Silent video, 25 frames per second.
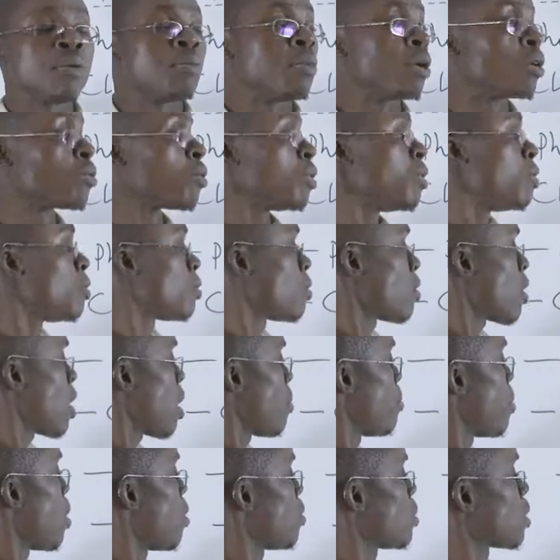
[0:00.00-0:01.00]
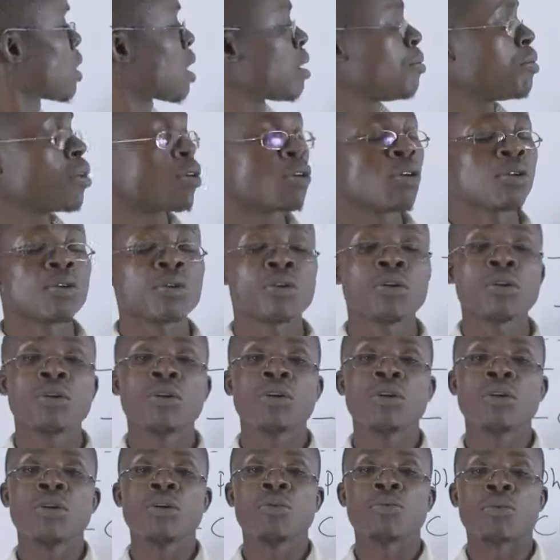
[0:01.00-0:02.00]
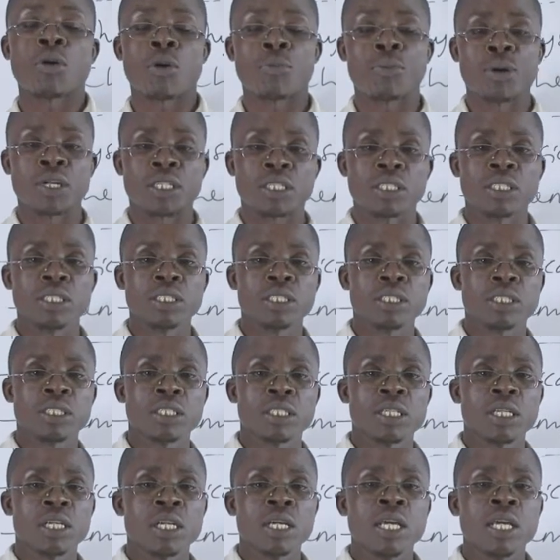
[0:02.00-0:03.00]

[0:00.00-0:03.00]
But when we talk about chemical properties,